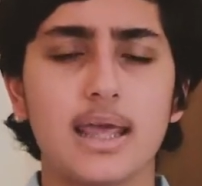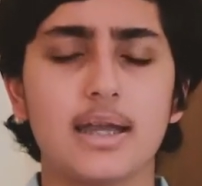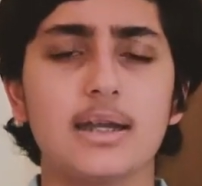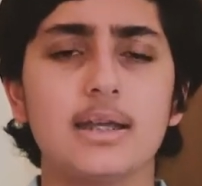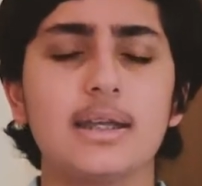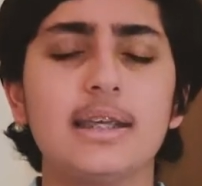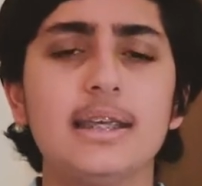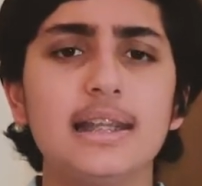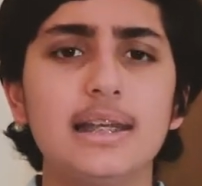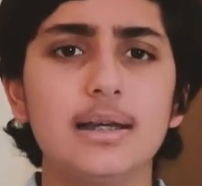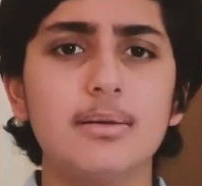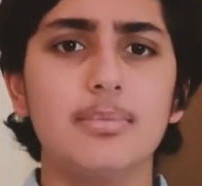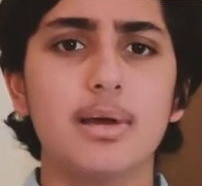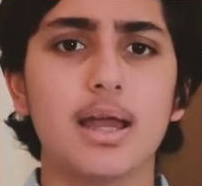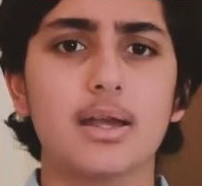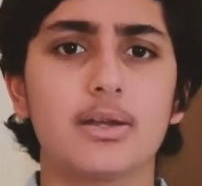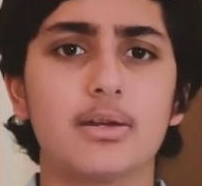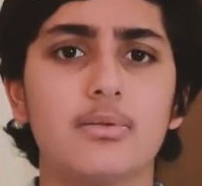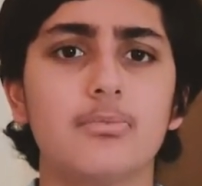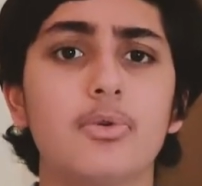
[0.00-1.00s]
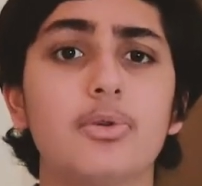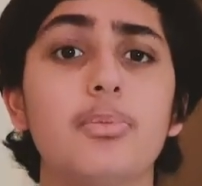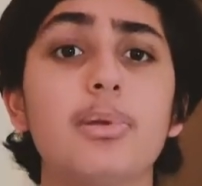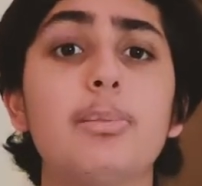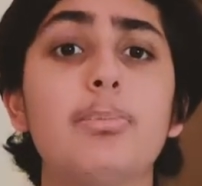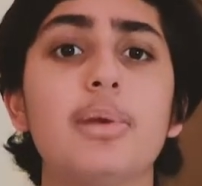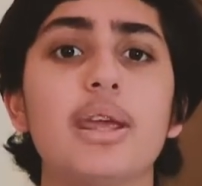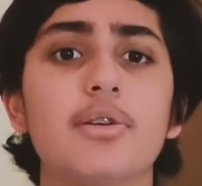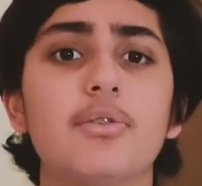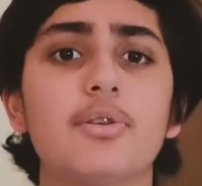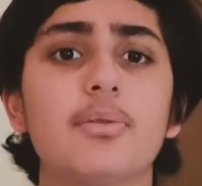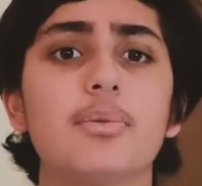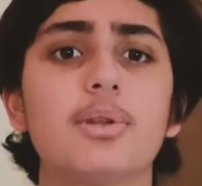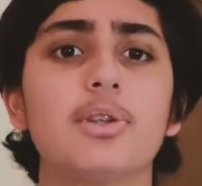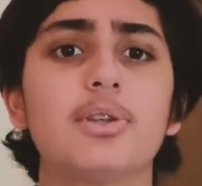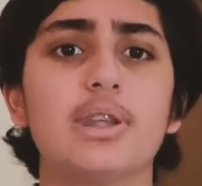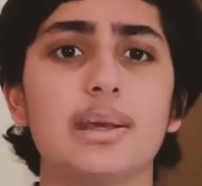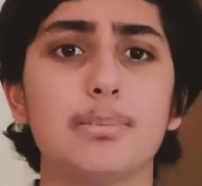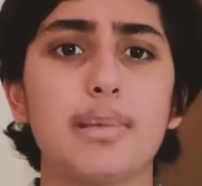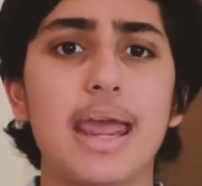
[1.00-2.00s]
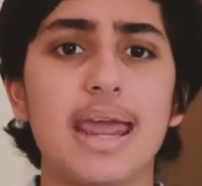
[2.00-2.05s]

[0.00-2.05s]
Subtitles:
and a helium atom would be made from the same